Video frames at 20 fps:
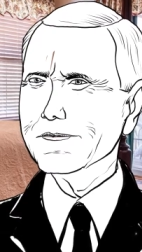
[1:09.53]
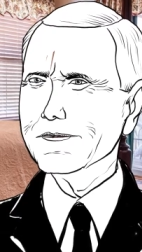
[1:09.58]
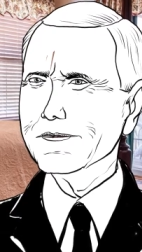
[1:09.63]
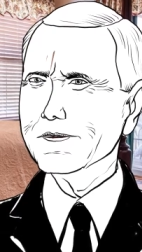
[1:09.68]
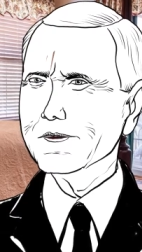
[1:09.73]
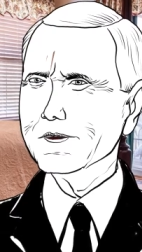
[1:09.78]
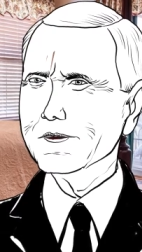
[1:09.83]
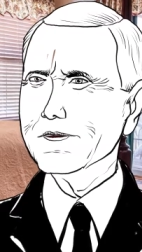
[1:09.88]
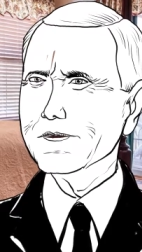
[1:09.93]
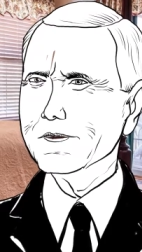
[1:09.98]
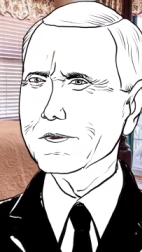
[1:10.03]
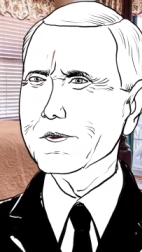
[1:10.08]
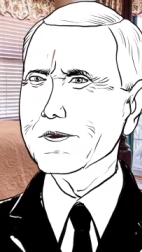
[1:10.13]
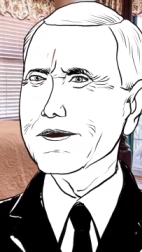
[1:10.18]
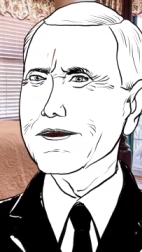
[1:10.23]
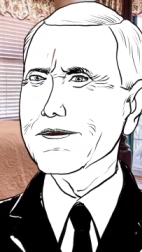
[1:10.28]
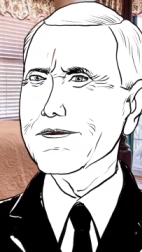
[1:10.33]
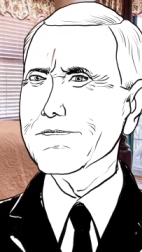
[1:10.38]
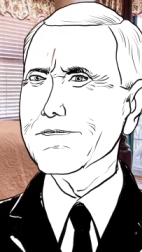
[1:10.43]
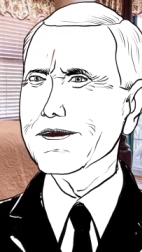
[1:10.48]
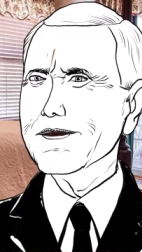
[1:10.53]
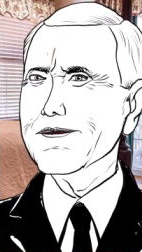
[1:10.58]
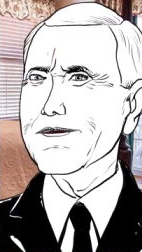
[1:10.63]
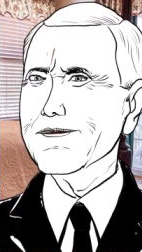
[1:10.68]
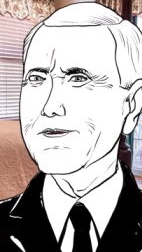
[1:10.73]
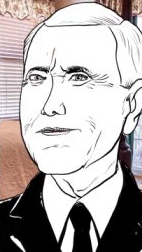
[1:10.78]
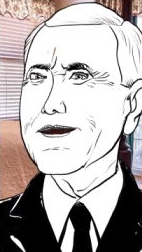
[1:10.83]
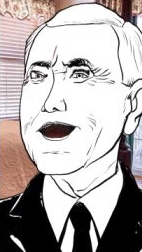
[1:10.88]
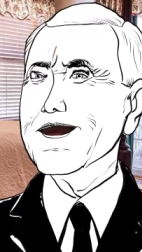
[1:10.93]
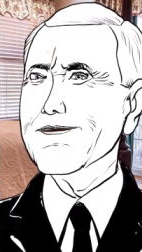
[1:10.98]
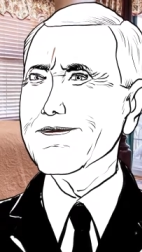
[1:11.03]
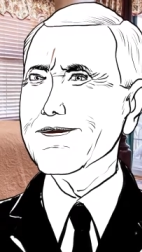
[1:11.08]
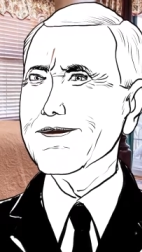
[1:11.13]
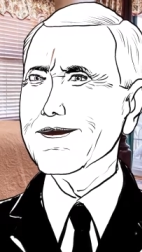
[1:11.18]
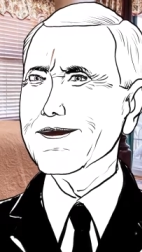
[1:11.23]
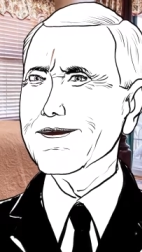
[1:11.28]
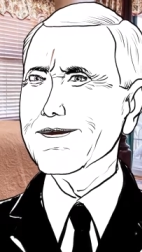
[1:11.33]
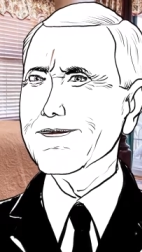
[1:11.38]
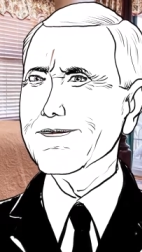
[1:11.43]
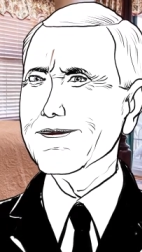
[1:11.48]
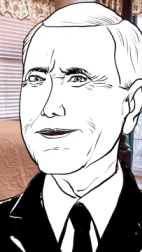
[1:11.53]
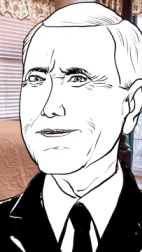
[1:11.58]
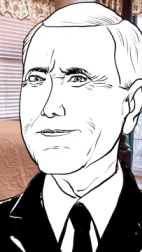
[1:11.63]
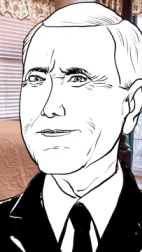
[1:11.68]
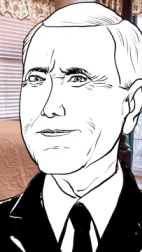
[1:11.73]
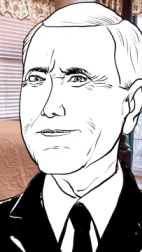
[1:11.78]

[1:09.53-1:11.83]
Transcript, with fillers: can hit me on my little bottom with it